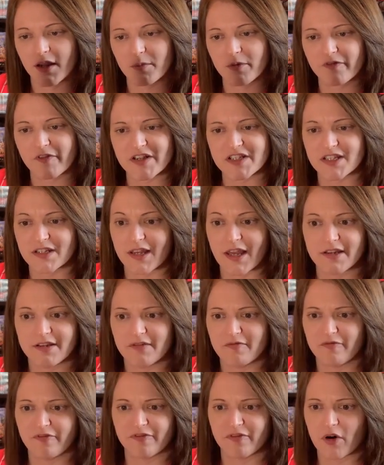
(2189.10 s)
Professor
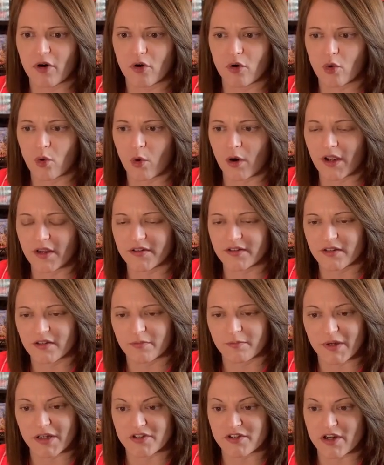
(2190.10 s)
Layton,
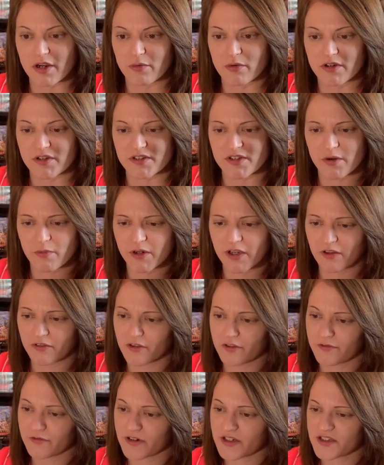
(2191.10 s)
£4. Banjo-Kazooie on
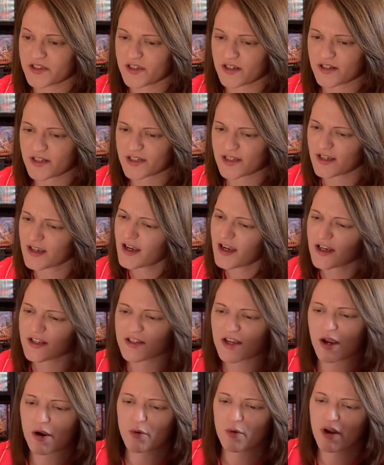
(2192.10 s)
the 360.
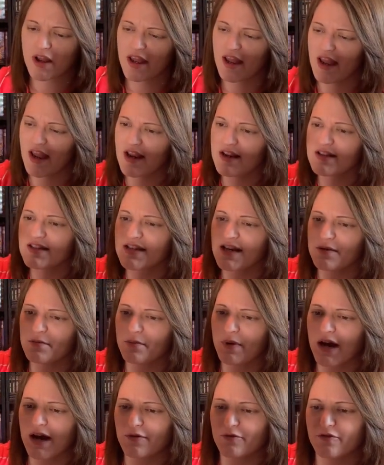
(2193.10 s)
So
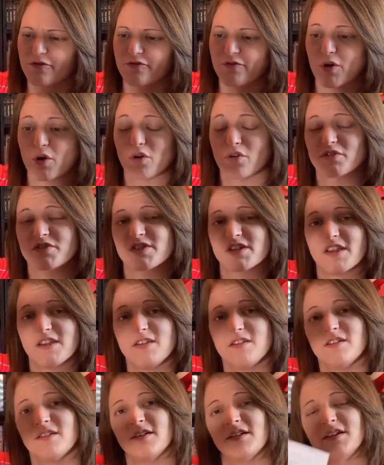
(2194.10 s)

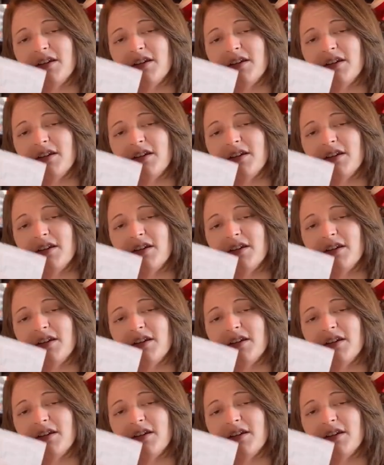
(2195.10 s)
£18.40